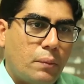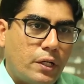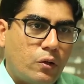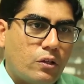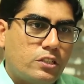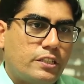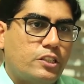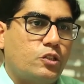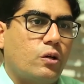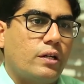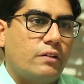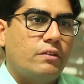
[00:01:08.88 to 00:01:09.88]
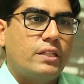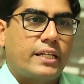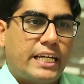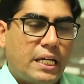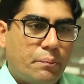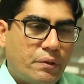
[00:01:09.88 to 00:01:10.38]
particular stretch only when
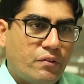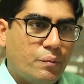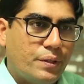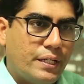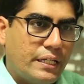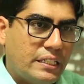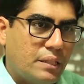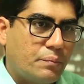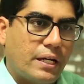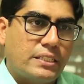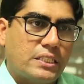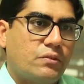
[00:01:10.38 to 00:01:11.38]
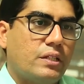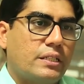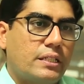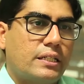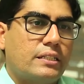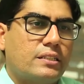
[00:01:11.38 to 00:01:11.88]
the KMP will be ready the prices will
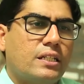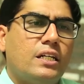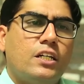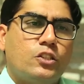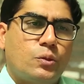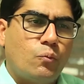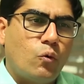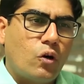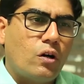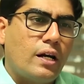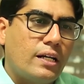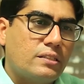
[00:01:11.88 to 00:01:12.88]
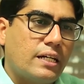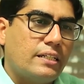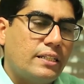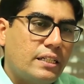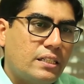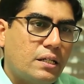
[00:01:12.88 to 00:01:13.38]
increase so more or less
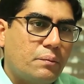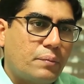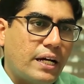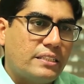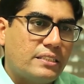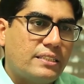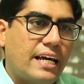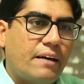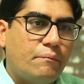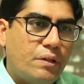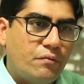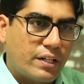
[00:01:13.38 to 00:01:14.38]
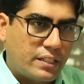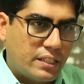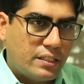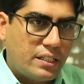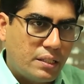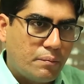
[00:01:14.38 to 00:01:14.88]
I think the prices have been
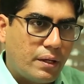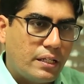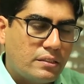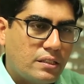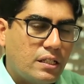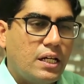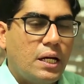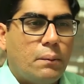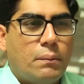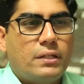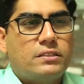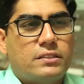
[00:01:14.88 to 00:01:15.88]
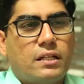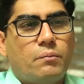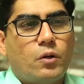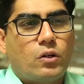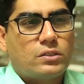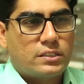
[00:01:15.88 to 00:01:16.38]
factored in in Manesar but still
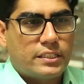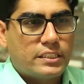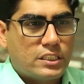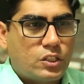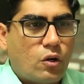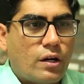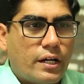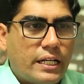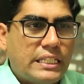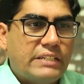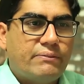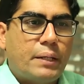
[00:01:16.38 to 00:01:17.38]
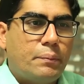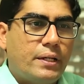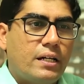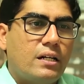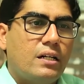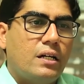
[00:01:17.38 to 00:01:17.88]
because the stretch is not ready there might
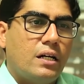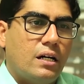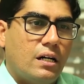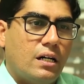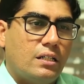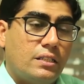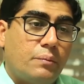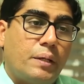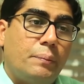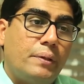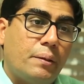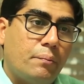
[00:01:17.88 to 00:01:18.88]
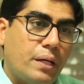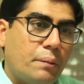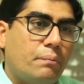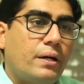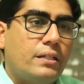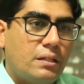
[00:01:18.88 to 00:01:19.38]
be a uh, there might be a
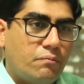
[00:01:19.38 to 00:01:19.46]
blip and